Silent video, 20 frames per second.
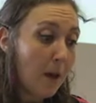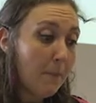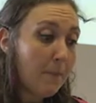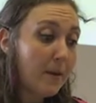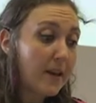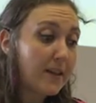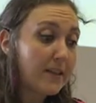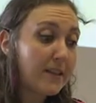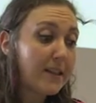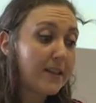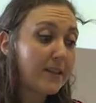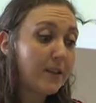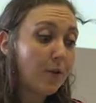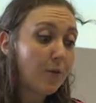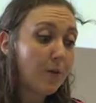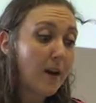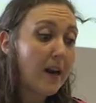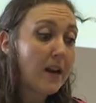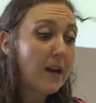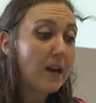because he is a
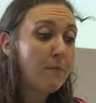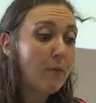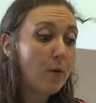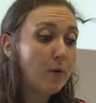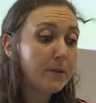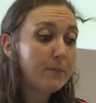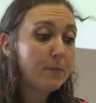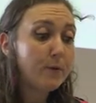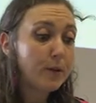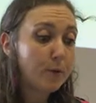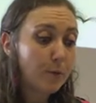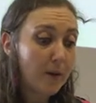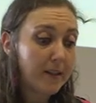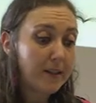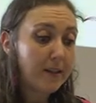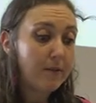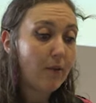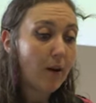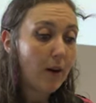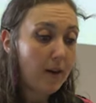great and most
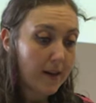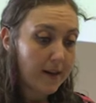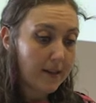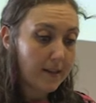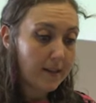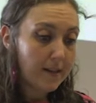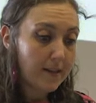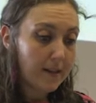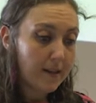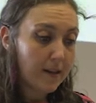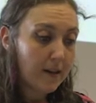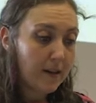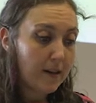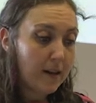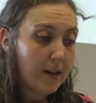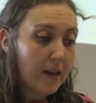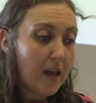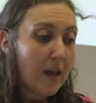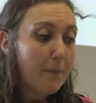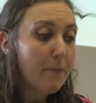persuasive artist,
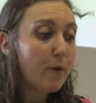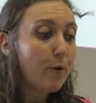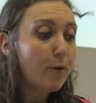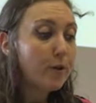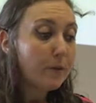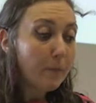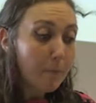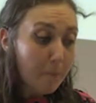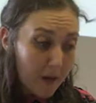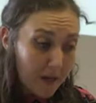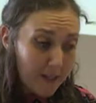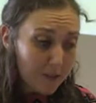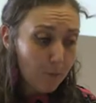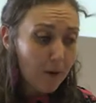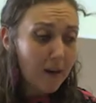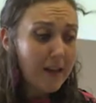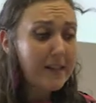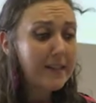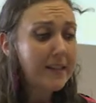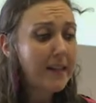and because
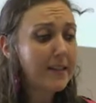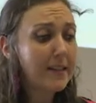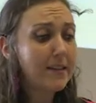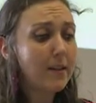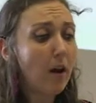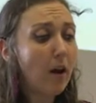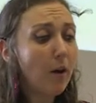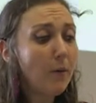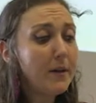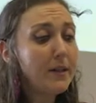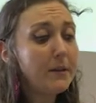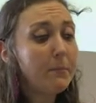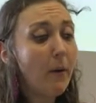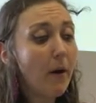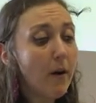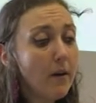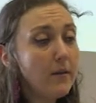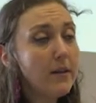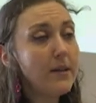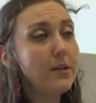what he says is always
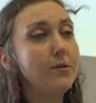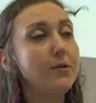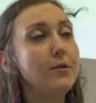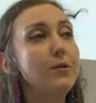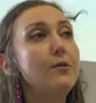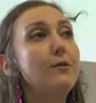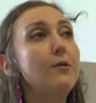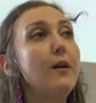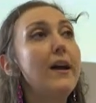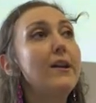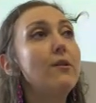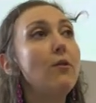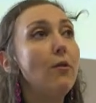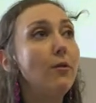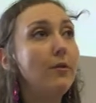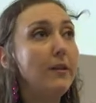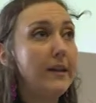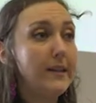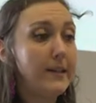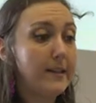partly true and
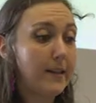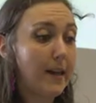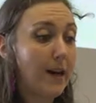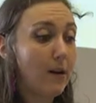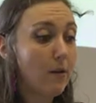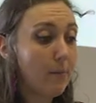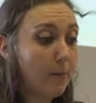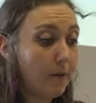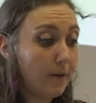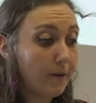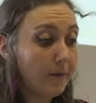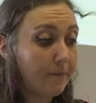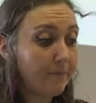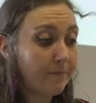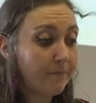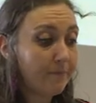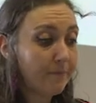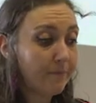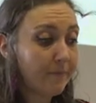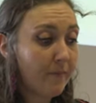wholly desirable.
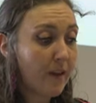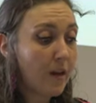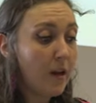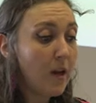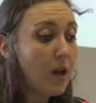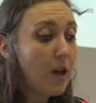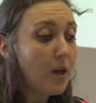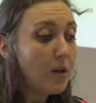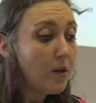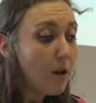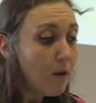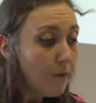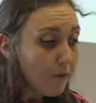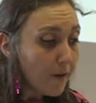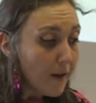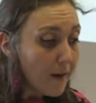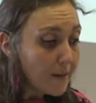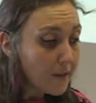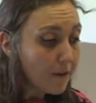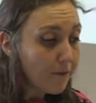No
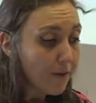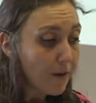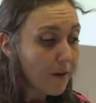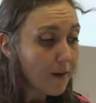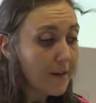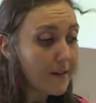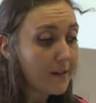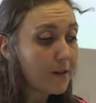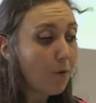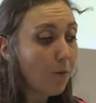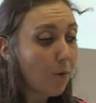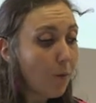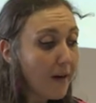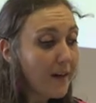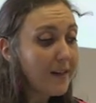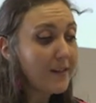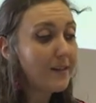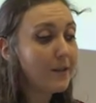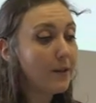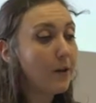philosopher is
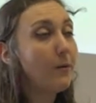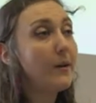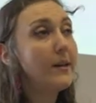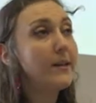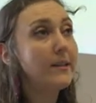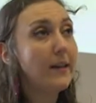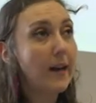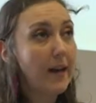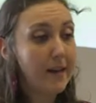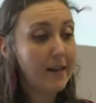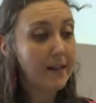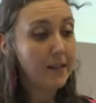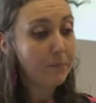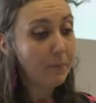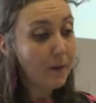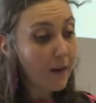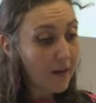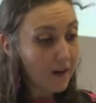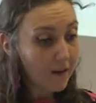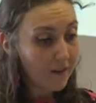quite so exciting as
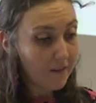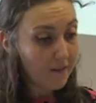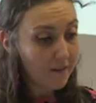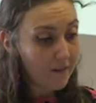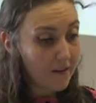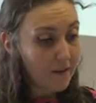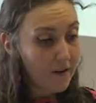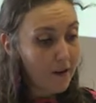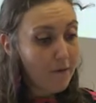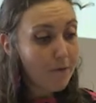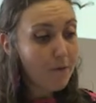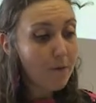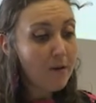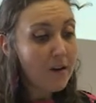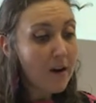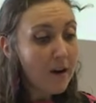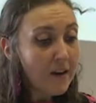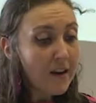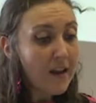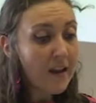Blake, for
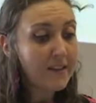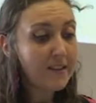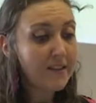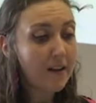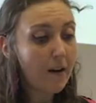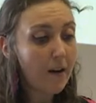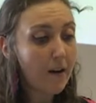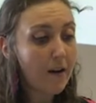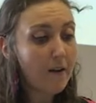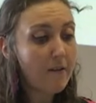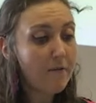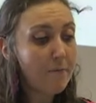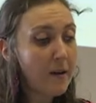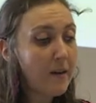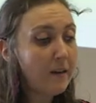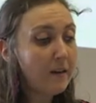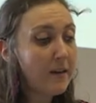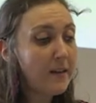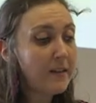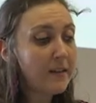none has the art of
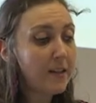mingling